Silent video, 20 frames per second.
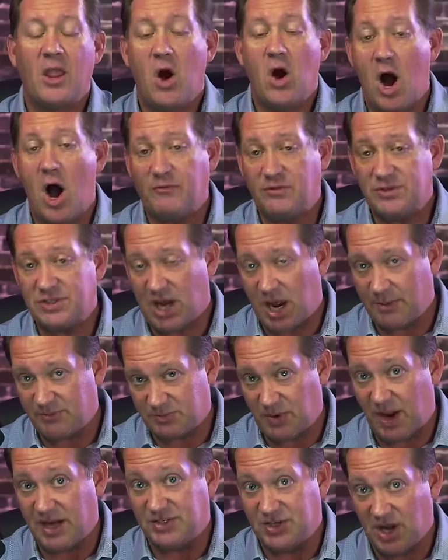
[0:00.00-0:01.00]
oftentimes
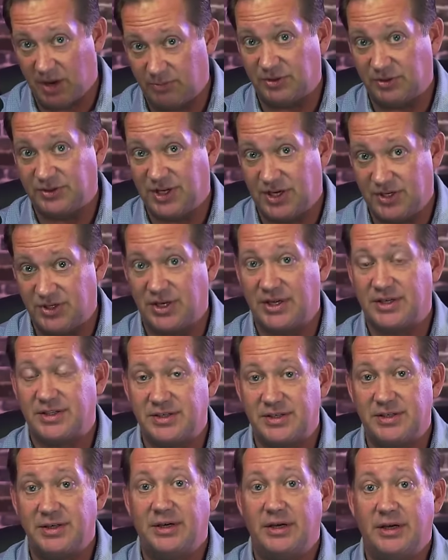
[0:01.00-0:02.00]
by double
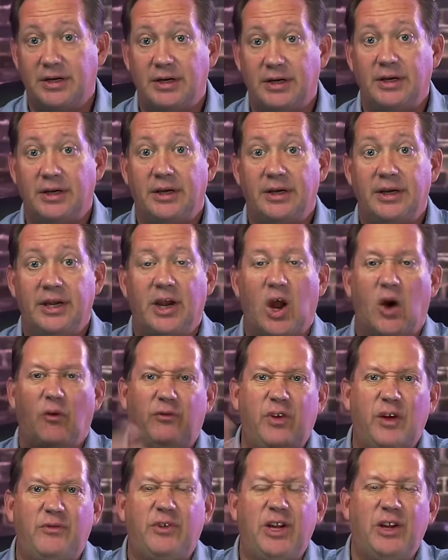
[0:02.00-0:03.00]
digits, you know,
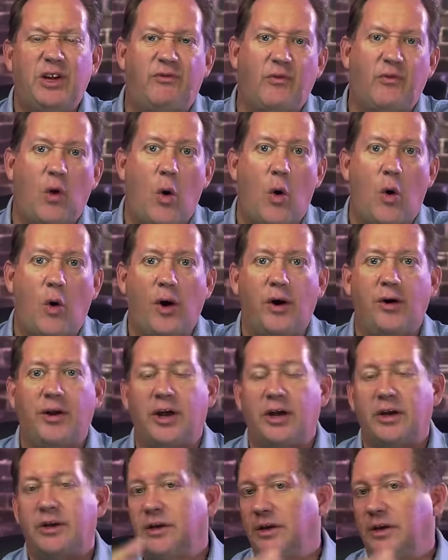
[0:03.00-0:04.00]
54
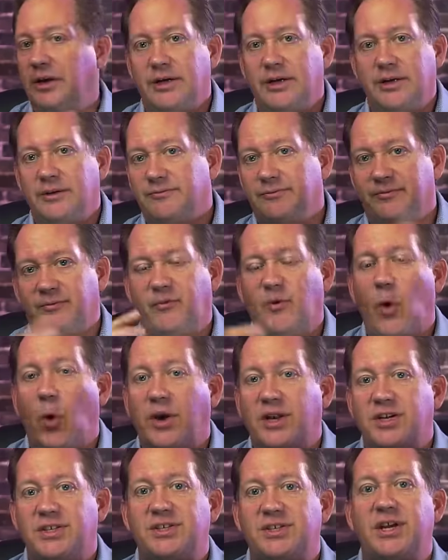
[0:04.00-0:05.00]
to
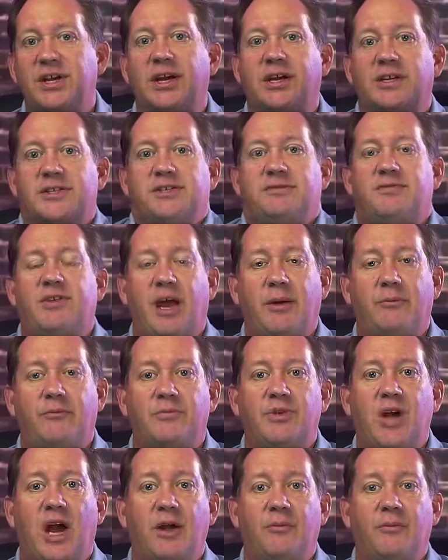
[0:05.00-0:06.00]
46
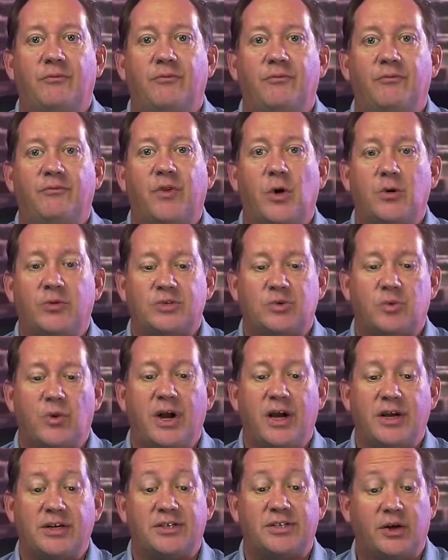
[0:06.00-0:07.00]
type vote
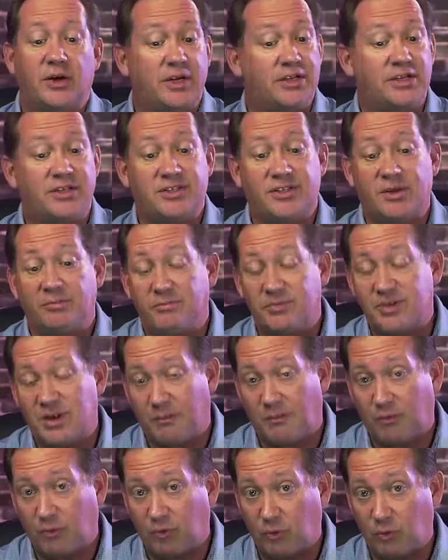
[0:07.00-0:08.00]
swing. So it's
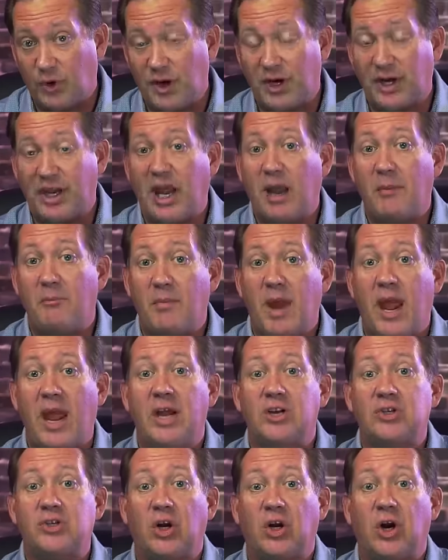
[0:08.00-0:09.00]
some pretty
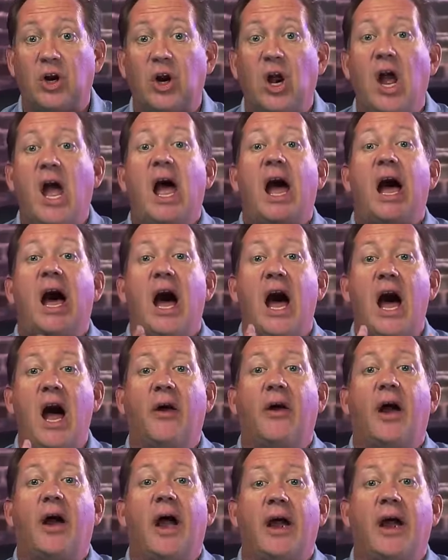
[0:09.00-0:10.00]
major,
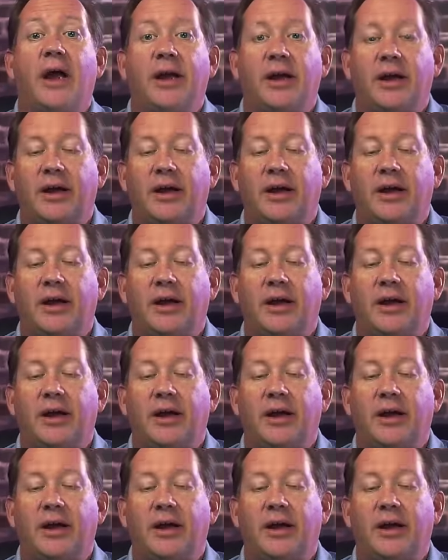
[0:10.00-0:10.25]
all right,